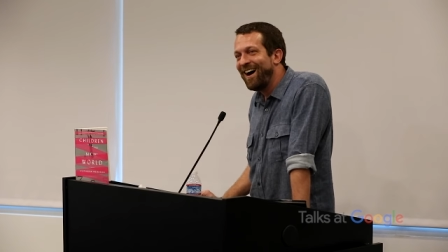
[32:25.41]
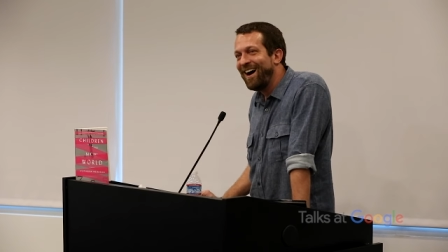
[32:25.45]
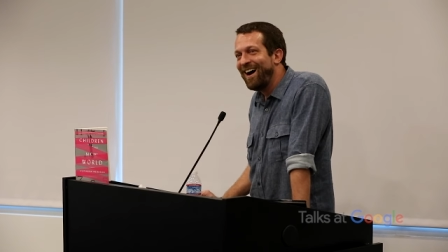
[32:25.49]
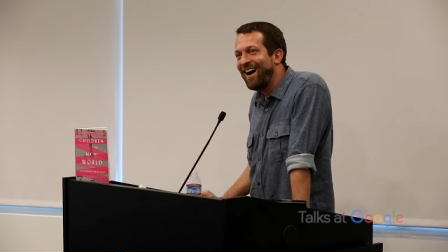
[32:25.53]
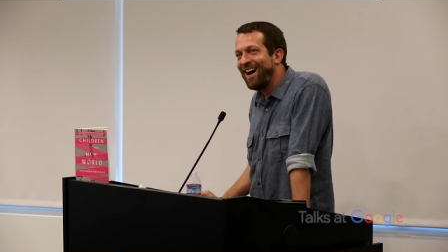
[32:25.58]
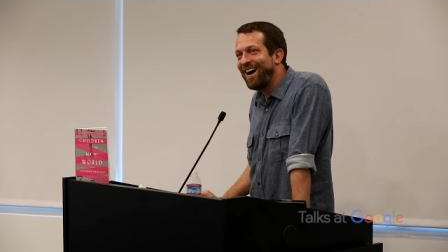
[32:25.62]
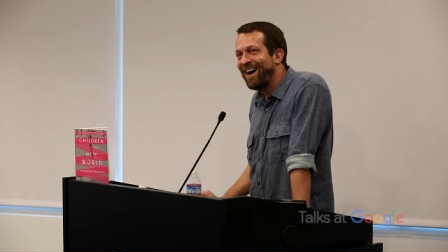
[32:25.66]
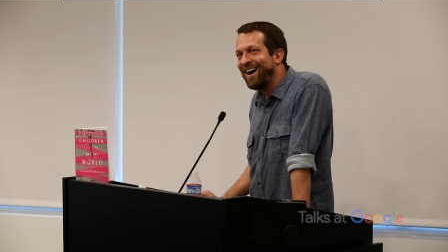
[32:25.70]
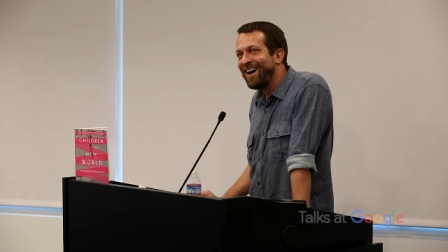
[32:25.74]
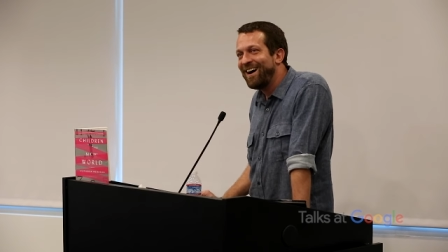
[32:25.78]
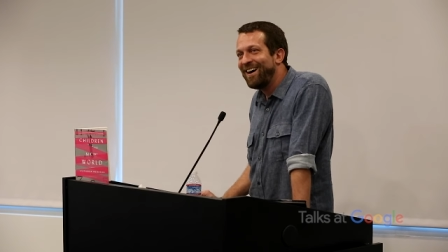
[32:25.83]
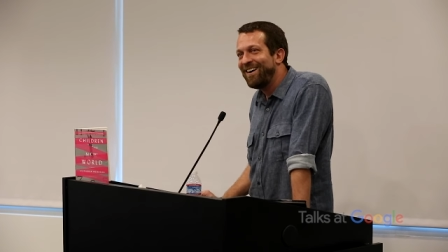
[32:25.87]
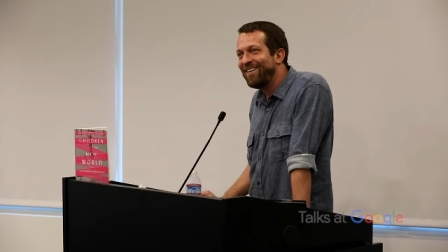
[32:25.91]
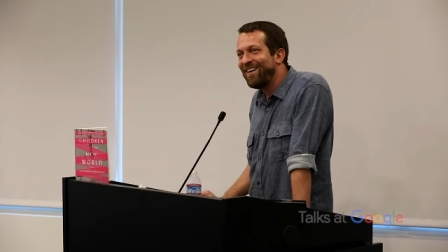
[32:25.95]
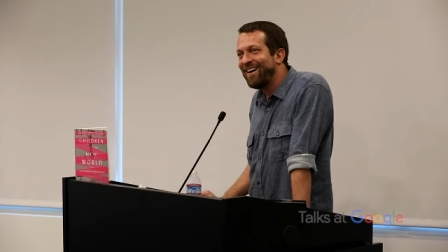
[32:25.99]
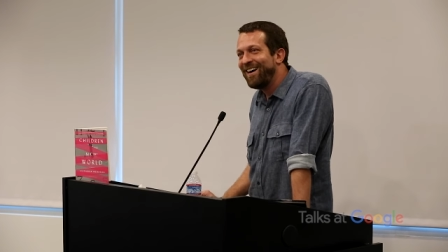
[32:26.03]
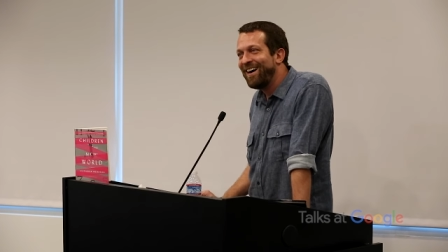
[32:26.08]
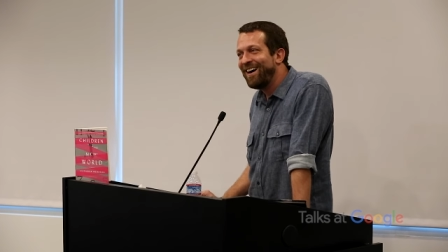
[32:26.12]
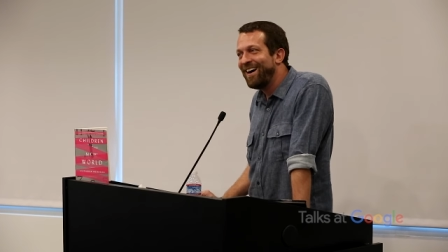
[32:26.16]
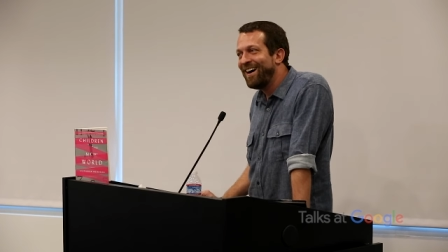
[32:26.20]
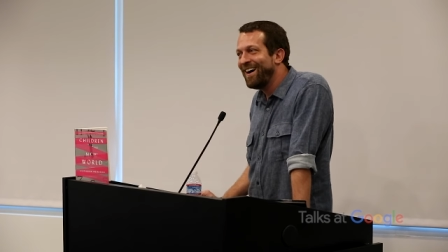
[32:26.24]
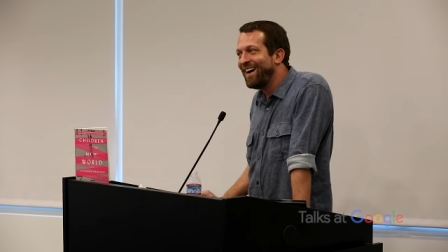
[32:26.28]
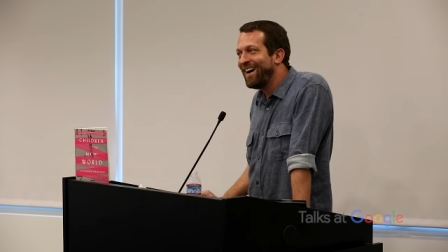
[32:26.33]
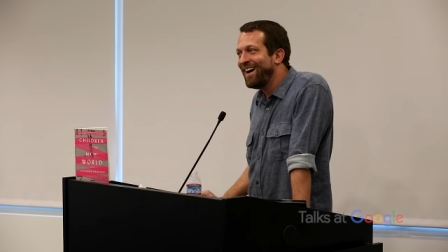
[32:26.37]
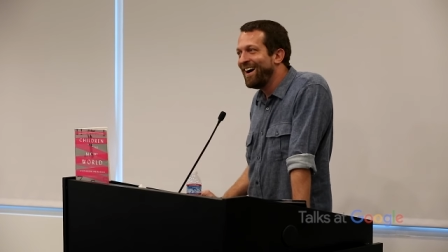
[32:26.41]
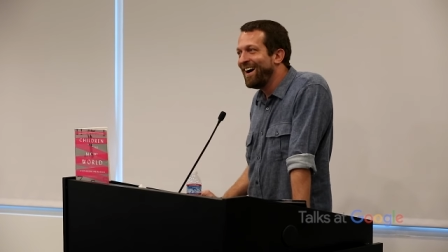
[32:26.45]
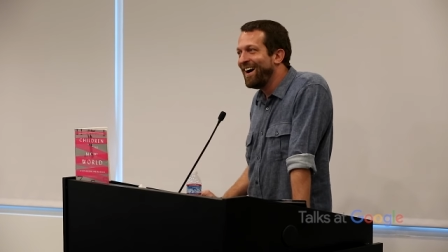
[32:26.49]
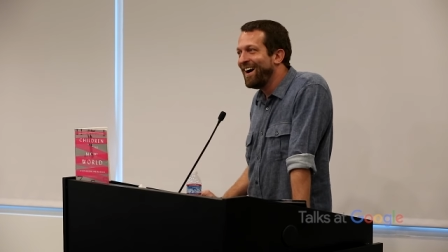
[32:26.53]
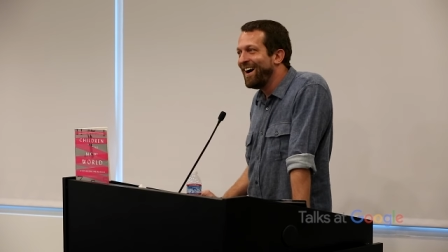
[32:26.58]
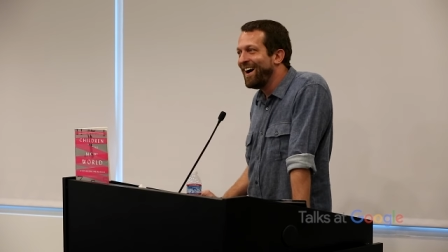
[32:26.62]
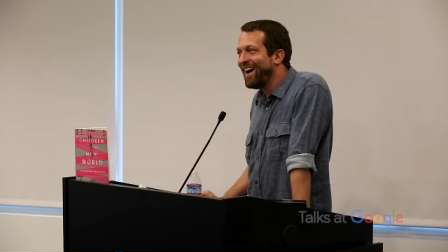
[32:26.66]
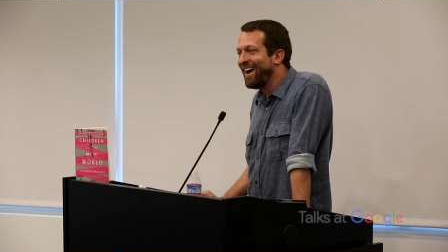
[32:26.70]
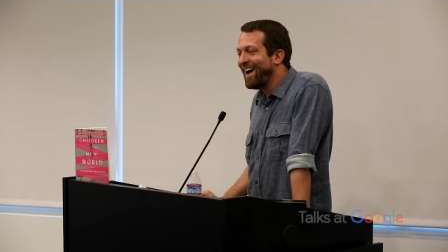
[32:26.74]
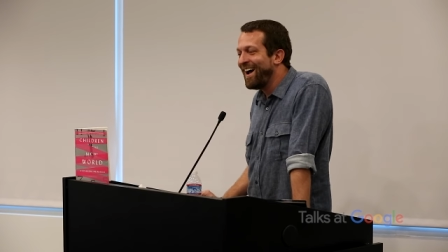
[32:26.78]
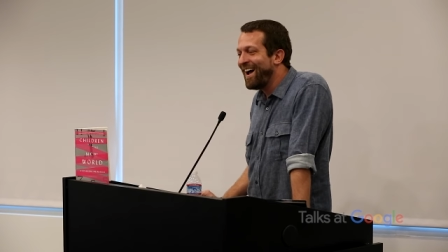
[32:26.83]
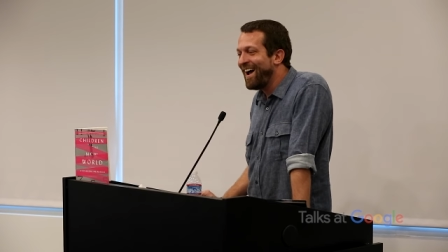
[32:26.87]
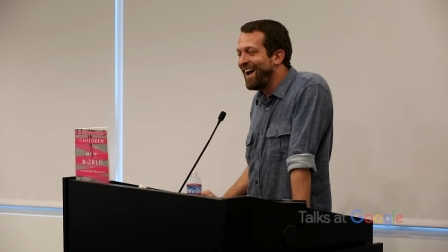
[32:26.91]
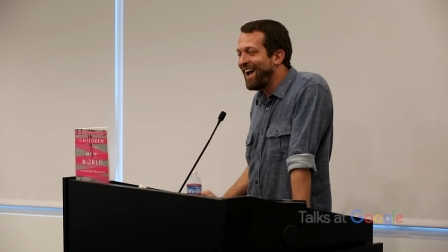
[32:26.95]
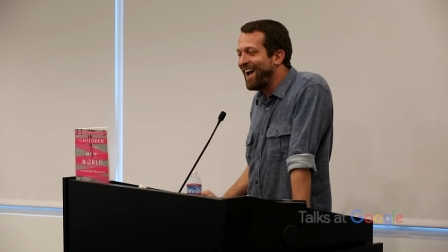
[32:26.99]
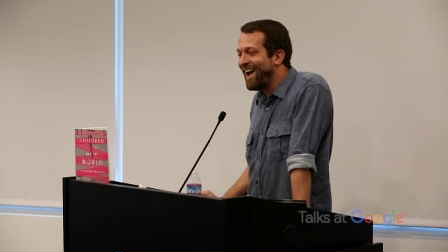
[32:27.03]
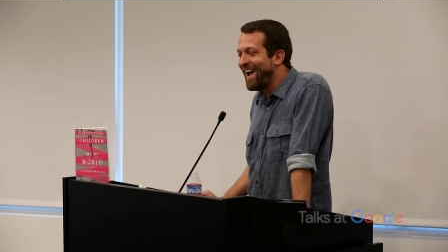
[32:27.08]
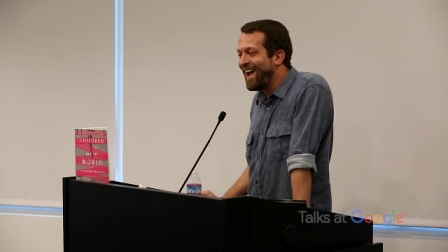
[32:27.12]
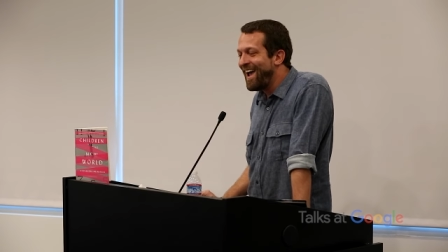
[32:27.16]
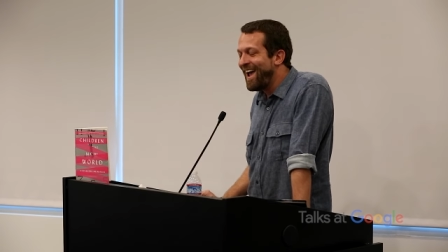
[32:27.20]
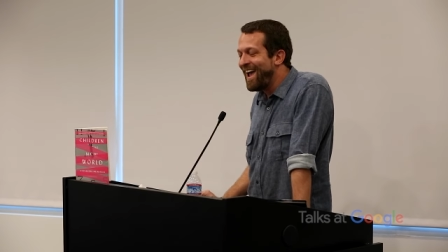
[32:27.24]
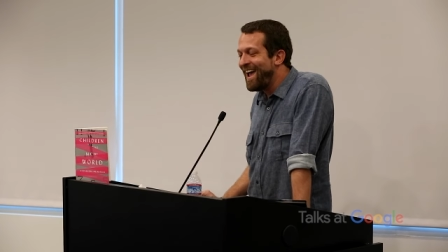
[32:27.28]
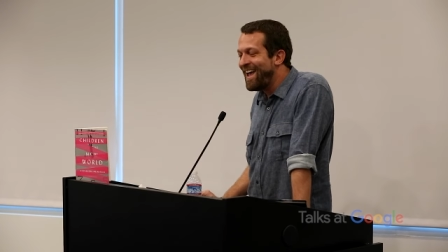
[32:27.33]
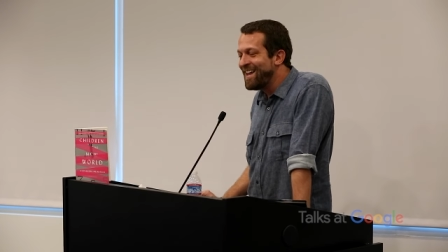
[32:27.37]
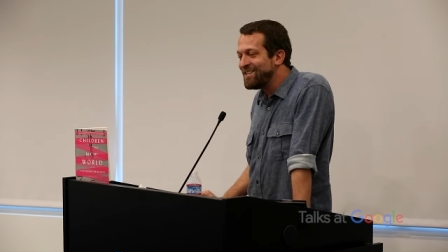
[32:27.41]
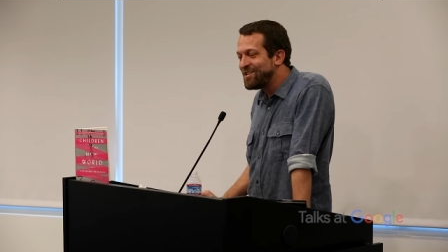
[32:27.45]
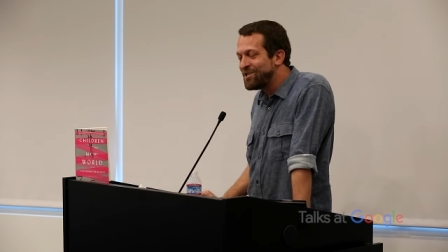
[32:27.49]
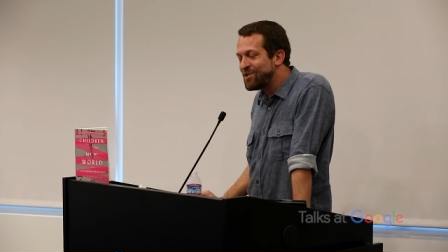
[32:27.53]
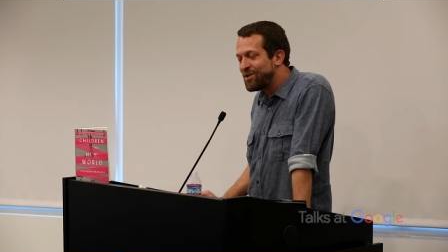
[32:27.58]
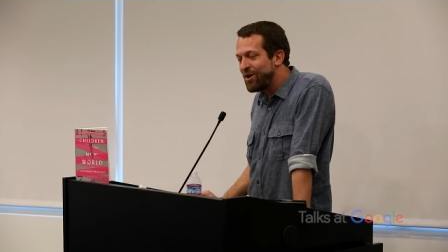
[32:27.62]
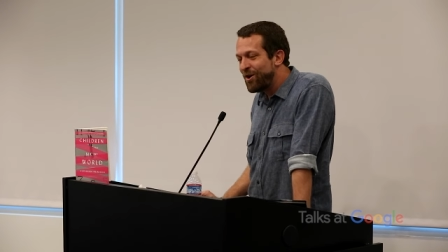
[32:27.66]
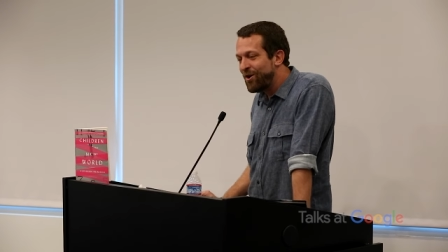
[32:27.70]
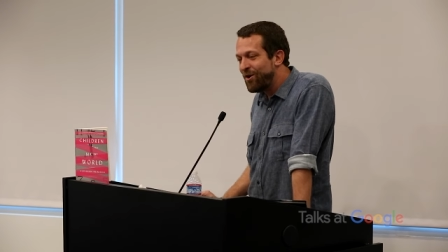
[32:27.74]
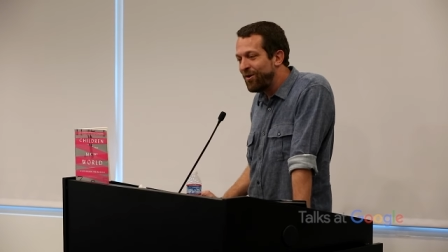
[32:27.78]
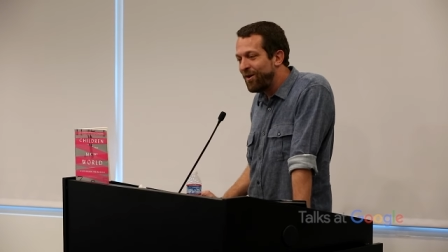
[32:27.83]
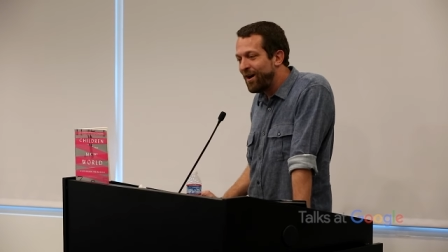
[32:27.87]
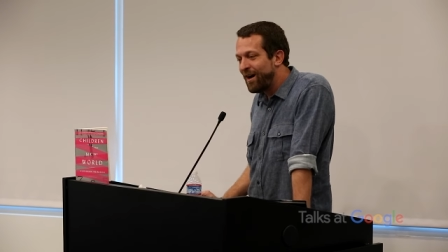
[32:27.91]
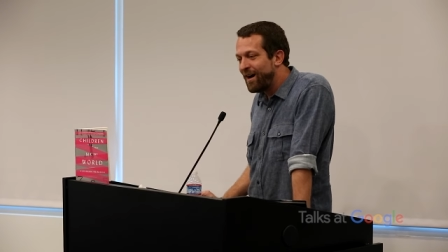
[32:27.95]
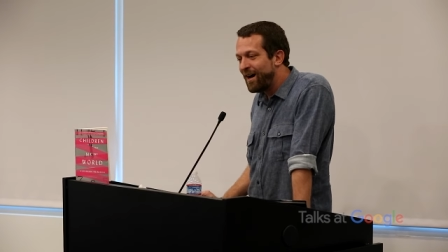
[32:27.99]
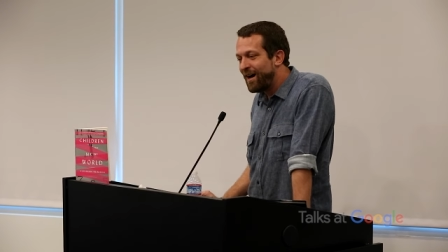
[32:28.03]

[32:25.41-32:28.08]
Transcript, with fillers: Uh, and so